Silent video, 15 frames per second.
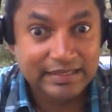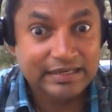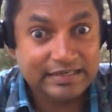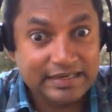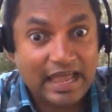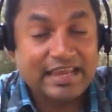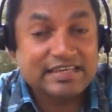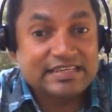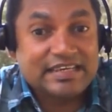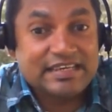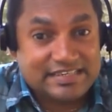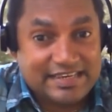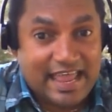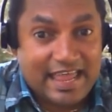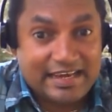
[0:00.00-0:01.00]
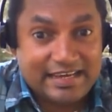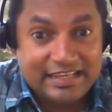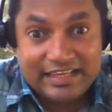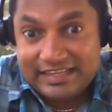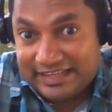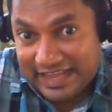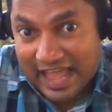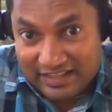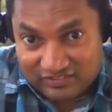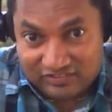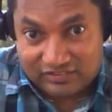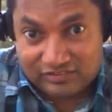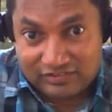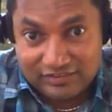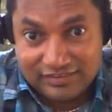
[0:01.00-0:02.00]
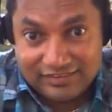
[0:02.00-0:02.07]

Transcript: 1910, yes,